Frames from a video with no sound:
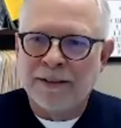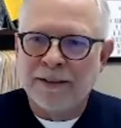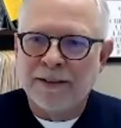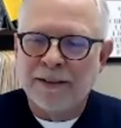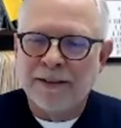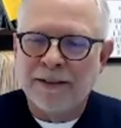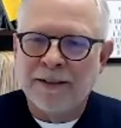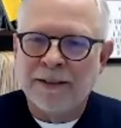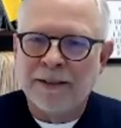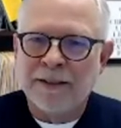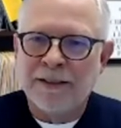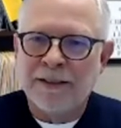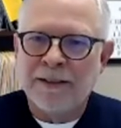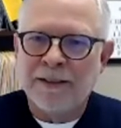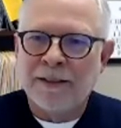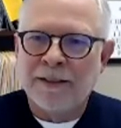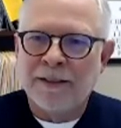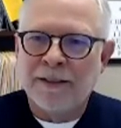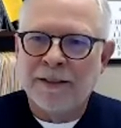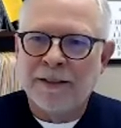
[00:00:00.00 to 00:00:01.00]

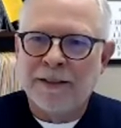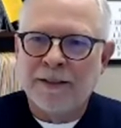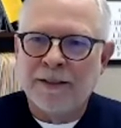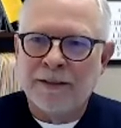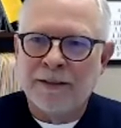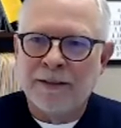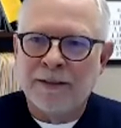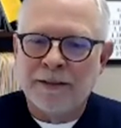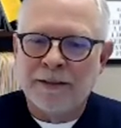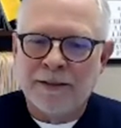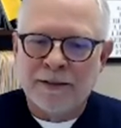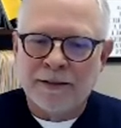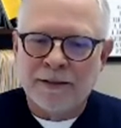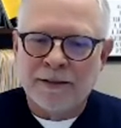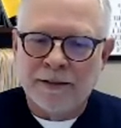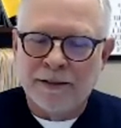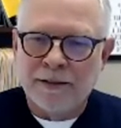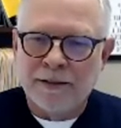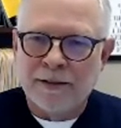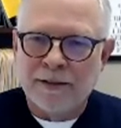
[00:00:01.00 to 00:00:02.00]

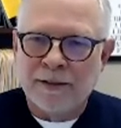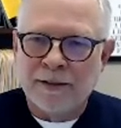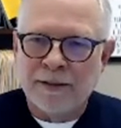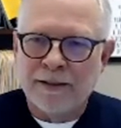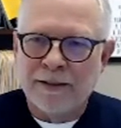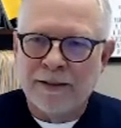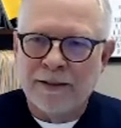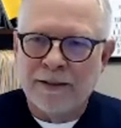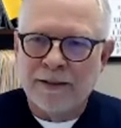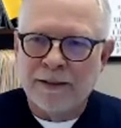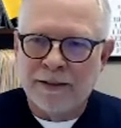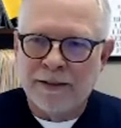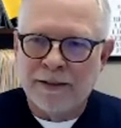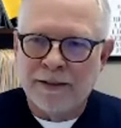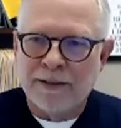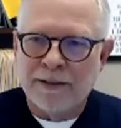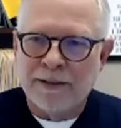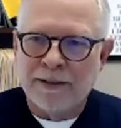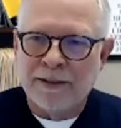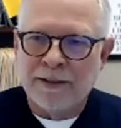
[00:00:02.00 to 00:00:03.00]

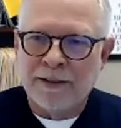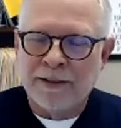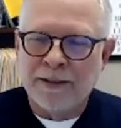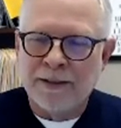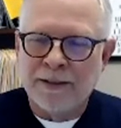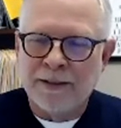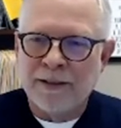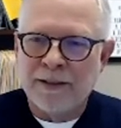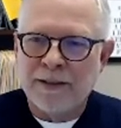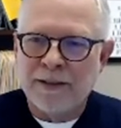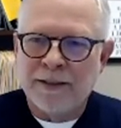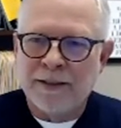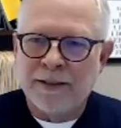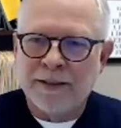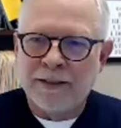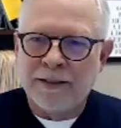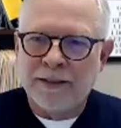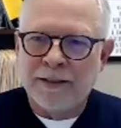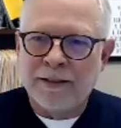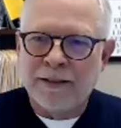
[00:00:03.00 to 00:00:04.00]

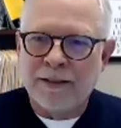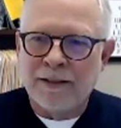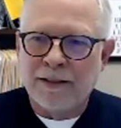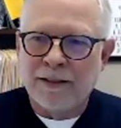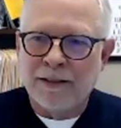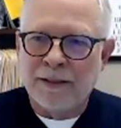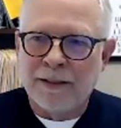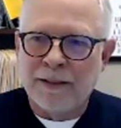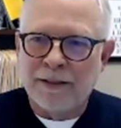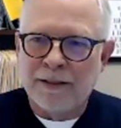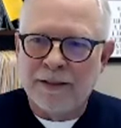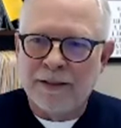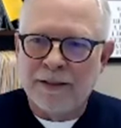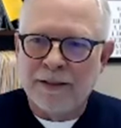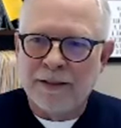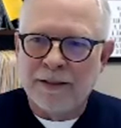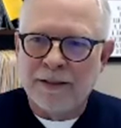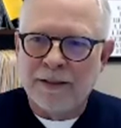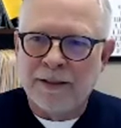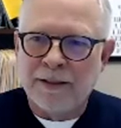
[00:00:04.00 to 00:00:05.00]

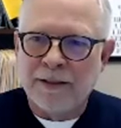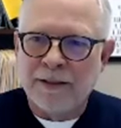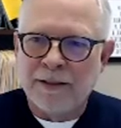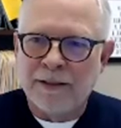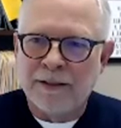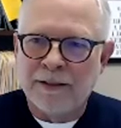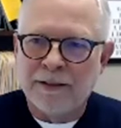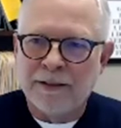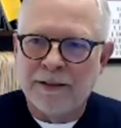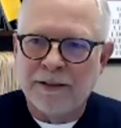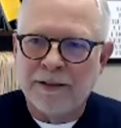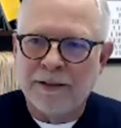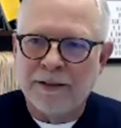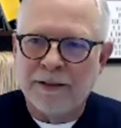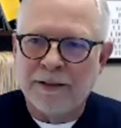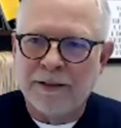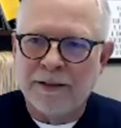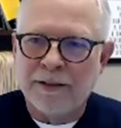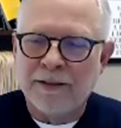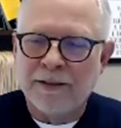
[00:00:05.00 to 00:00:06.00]

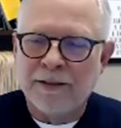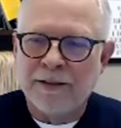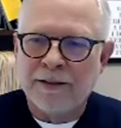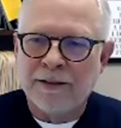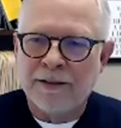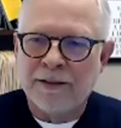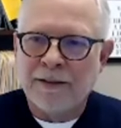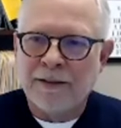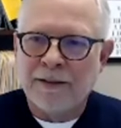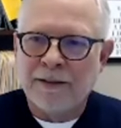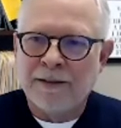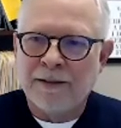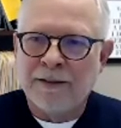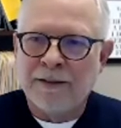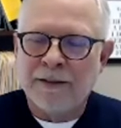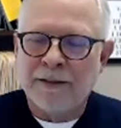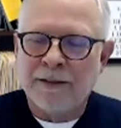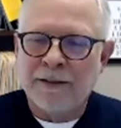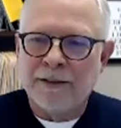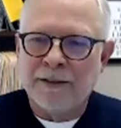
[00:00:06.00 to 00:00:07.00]

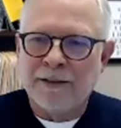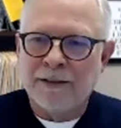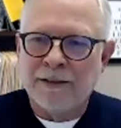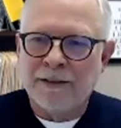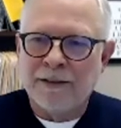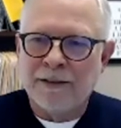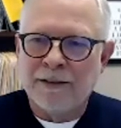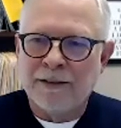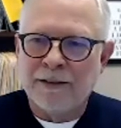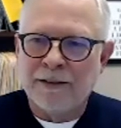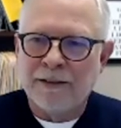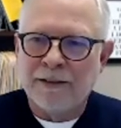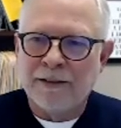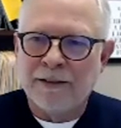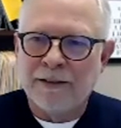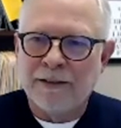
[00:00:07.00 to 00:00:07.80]
This person isn't speaking.